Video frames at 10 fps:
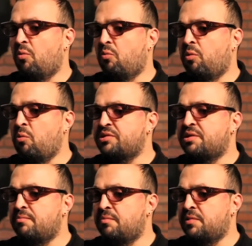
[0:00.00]
What
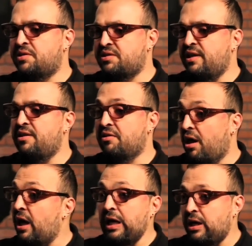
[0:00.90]
was the the scene
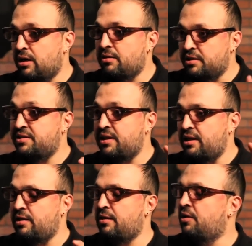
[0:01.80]
like? The
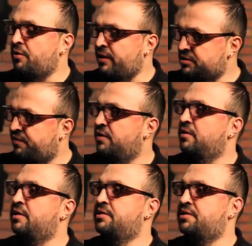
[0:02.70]
scene, you know, the East
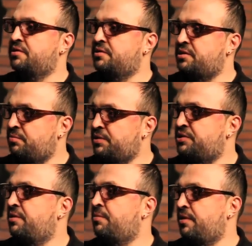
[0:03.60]
Village,
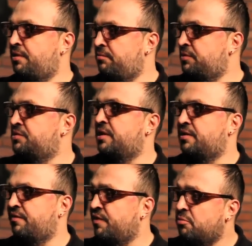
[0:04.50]
CBGB, the
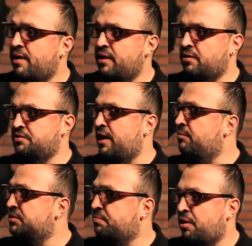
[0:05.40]
music, the filmmakers,
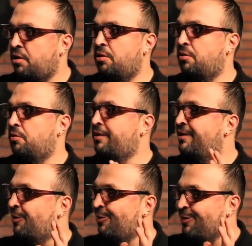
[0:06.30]
Amos Poe,
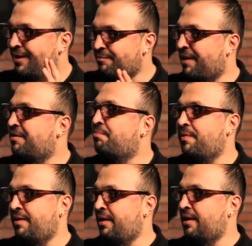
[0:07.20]
you know, Beth
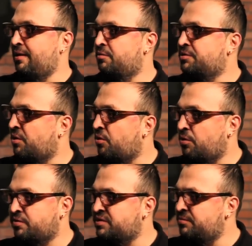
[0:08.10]
B. There was a
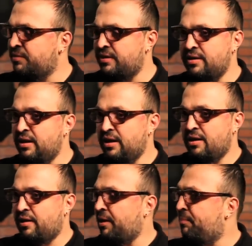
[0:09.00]
whole seeming
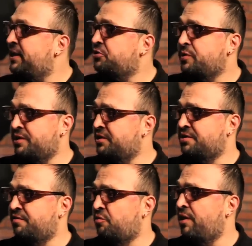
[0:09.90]
like a petri
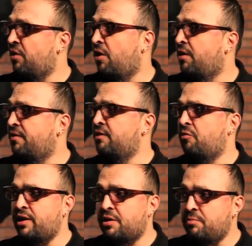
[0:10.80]
dish of great art
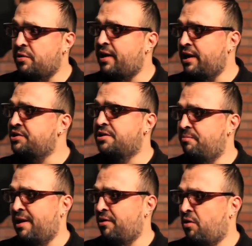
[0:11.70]
and great communication
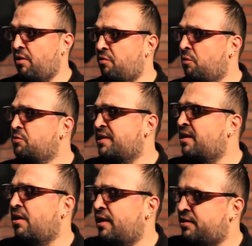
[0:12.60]
about art. What was
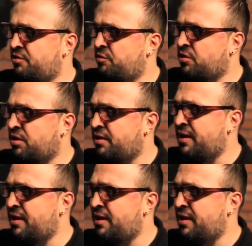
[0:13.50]
that like? Do you recall